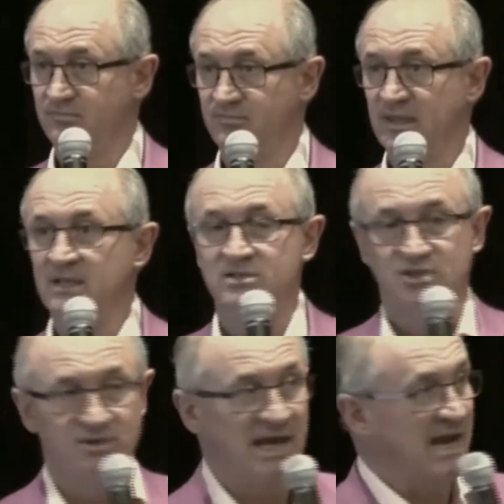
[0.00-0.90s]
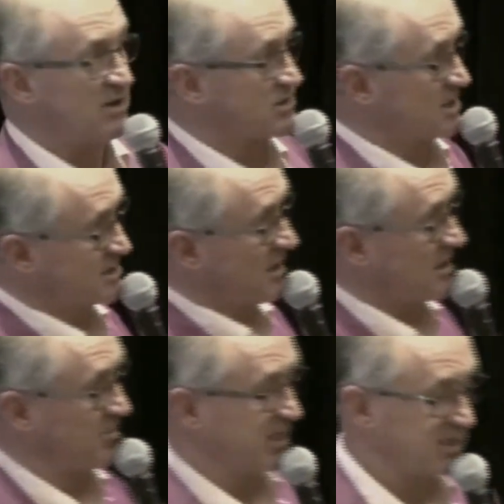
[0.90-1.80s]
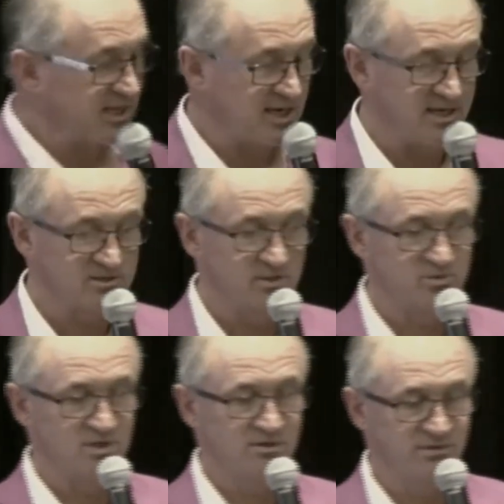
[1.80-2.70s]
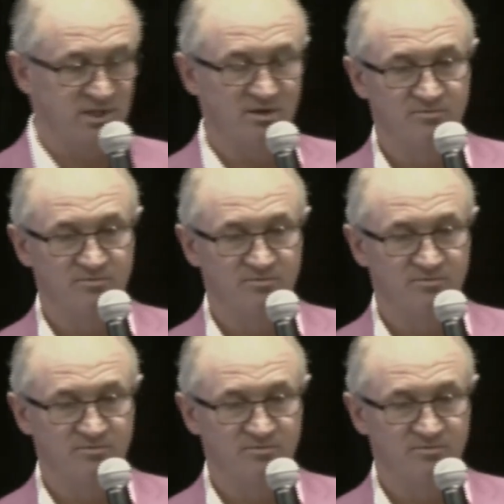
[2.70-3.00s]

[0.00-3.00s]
So the house, let's talk about that house that was on the video.